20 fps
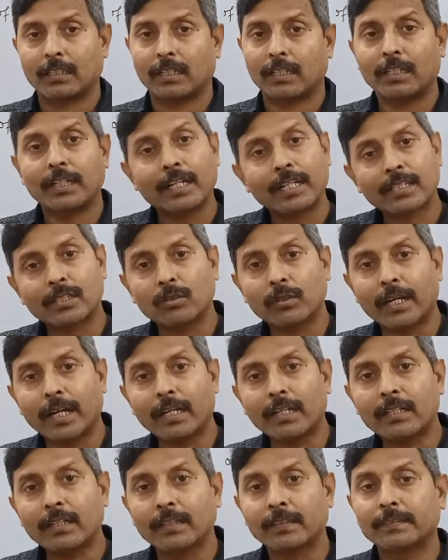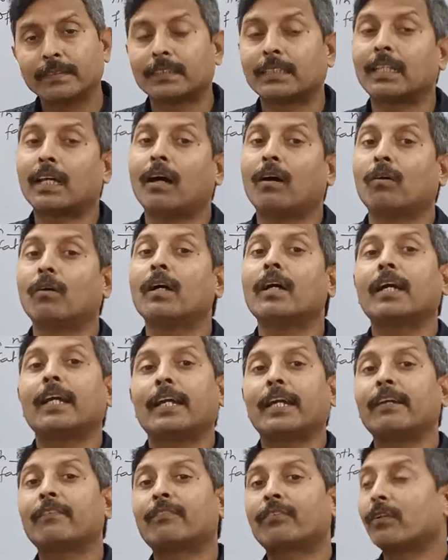Clear, student? Now
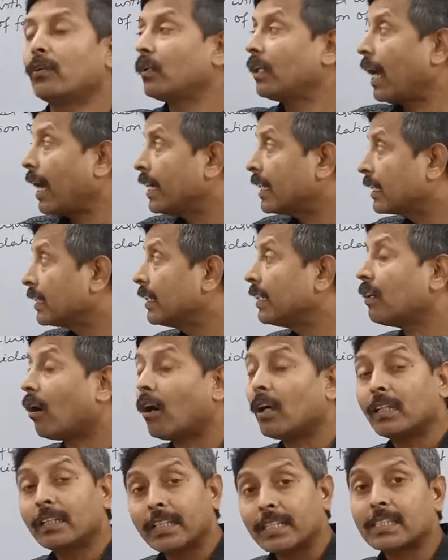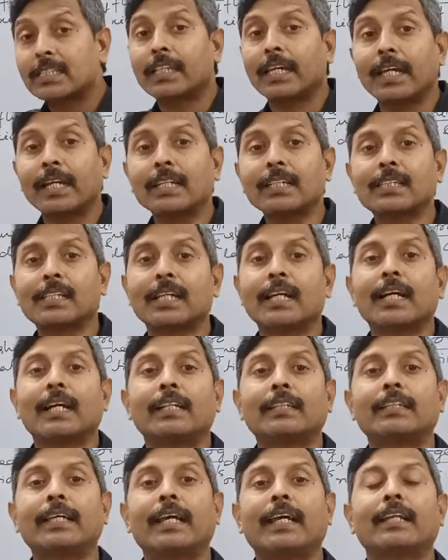if you like all these things,
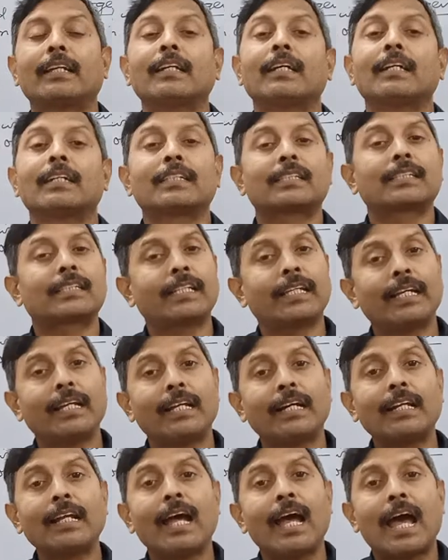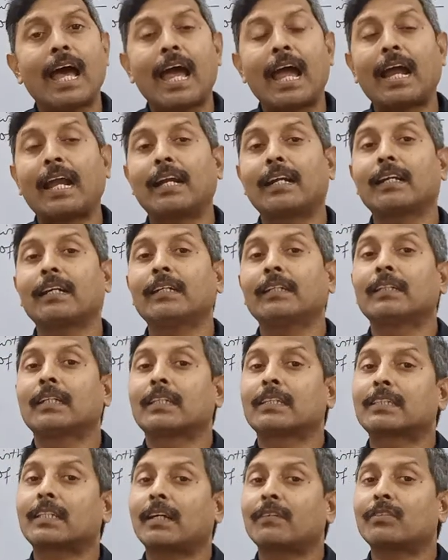then share and
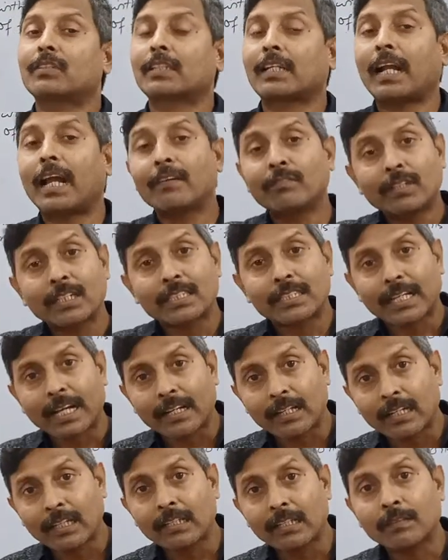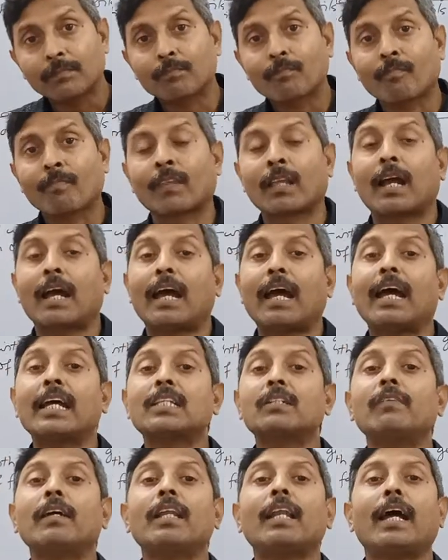subscribe the channel,
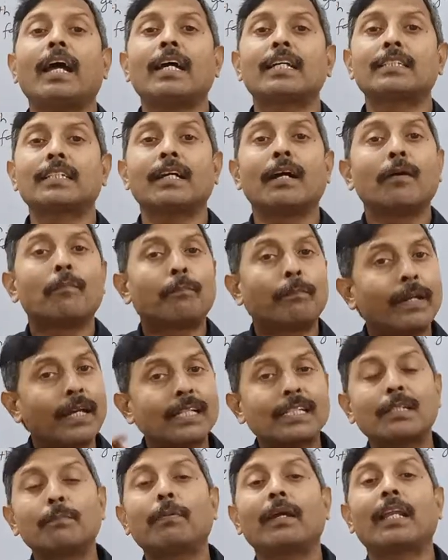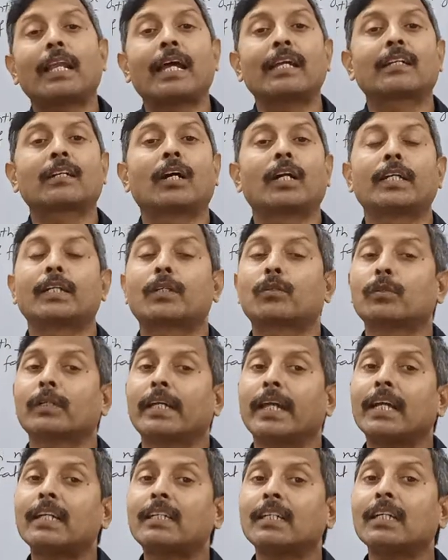as well as press bell icon to
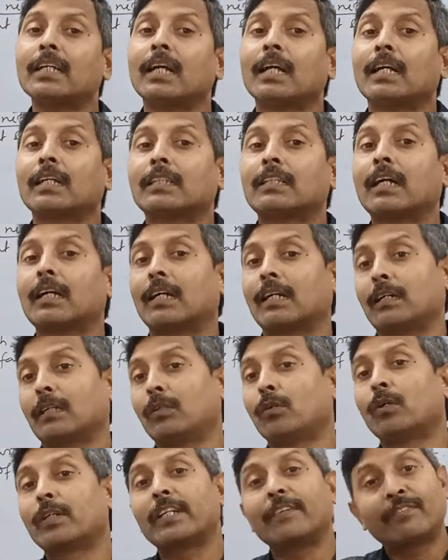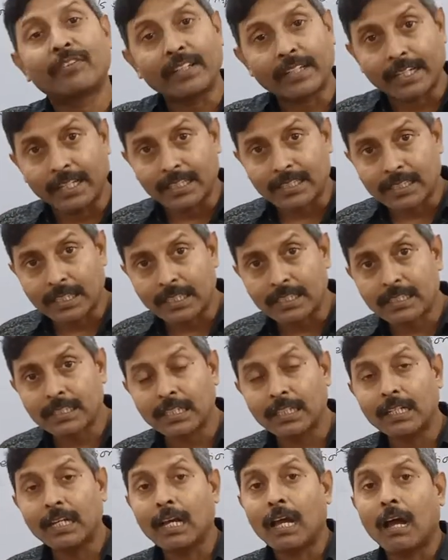get the
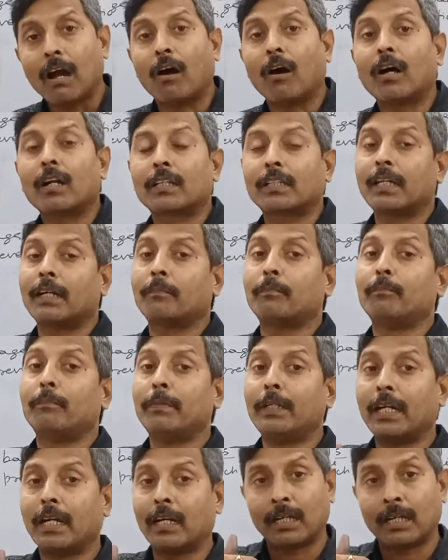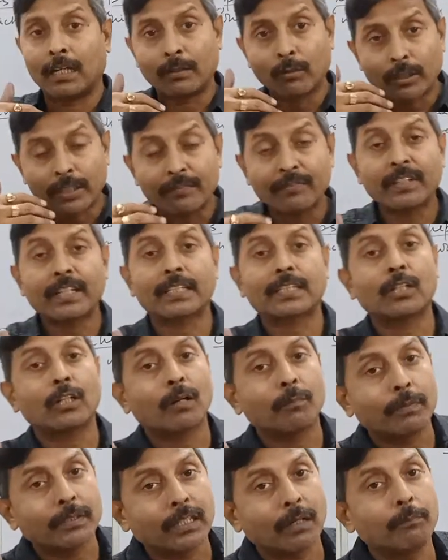notifications or the notification
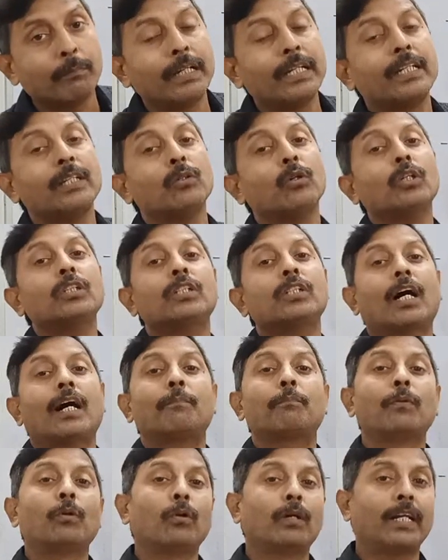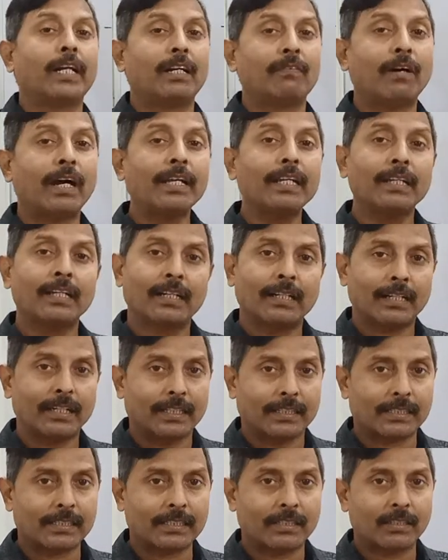of the videos uploaded by
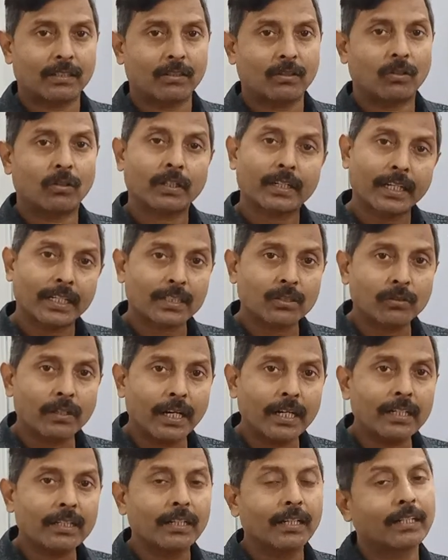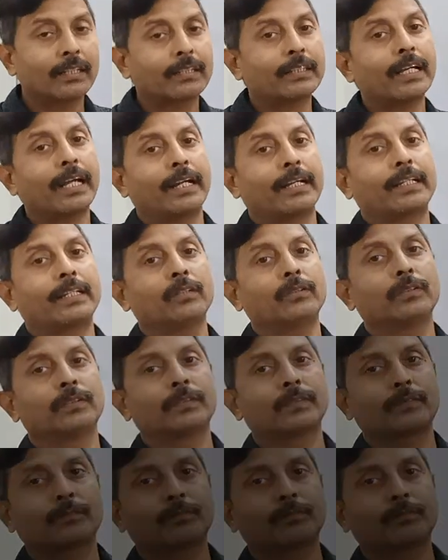us. Okay student, thank you.